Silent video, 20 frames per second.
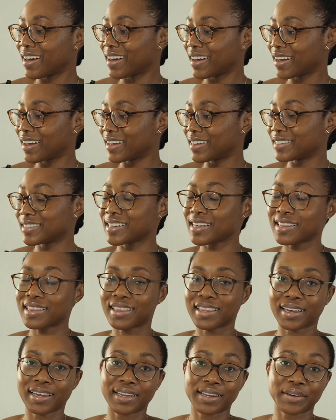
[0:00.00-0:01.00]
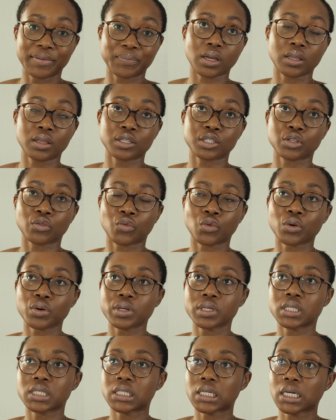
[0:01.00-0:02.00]
And then the
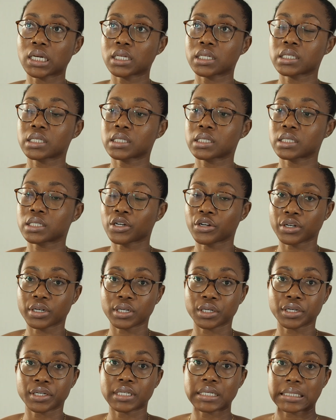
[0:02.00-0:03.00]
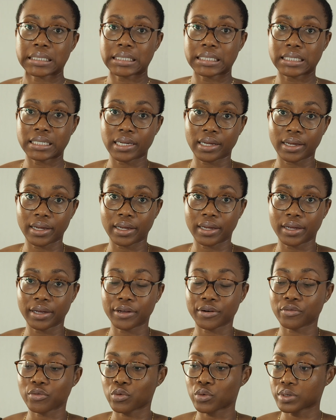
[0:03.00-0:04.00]
Sephora sale started today,
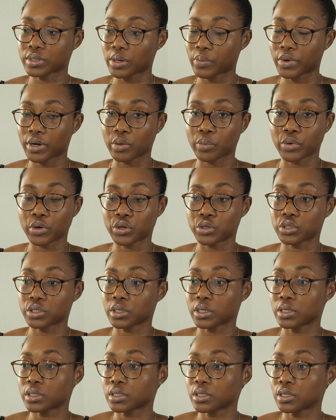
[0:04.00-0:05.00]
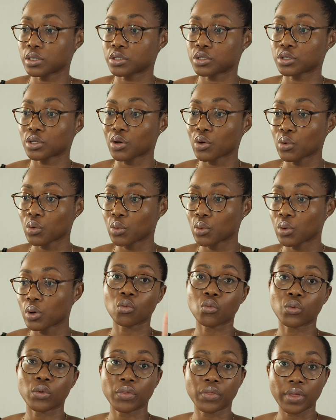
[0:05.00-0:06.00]
and of course, I made a purchase. So,
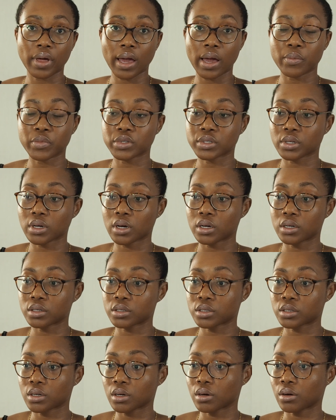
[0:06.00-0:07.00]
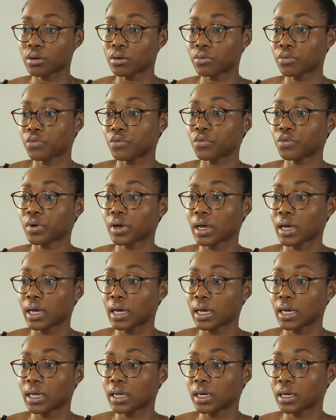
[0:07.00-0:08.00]
with the Amazon stuff
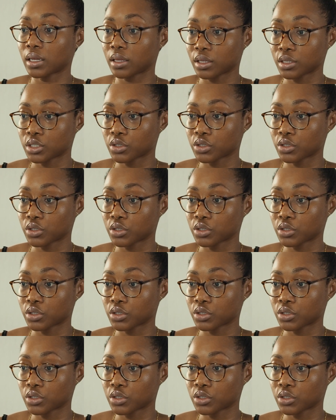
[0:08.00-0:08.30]
and the